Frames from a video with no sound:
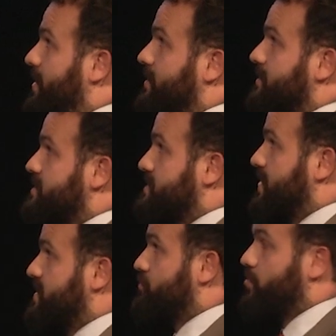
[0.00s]
But in this
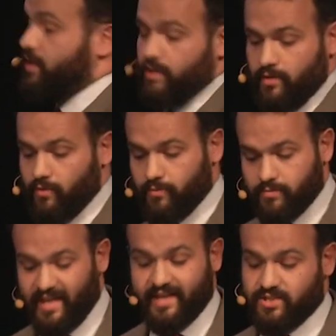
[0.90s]
case,
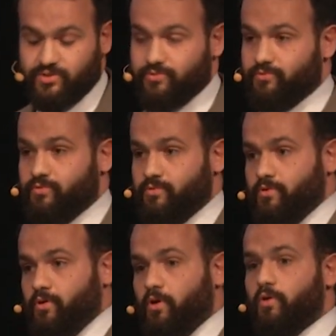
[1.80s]
thanks to
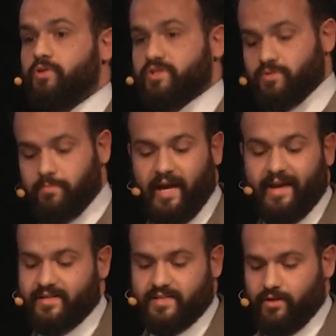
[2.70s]
all the
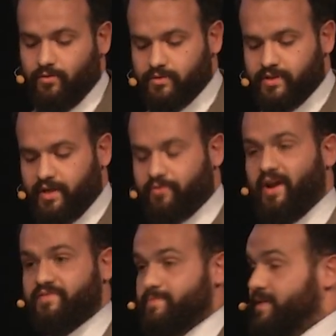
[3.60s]
suppliers and all the
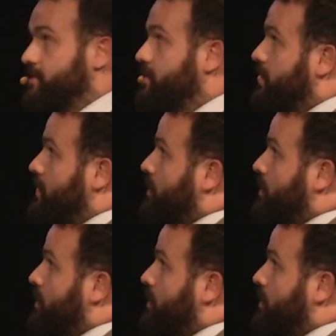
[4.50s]
craftsmen,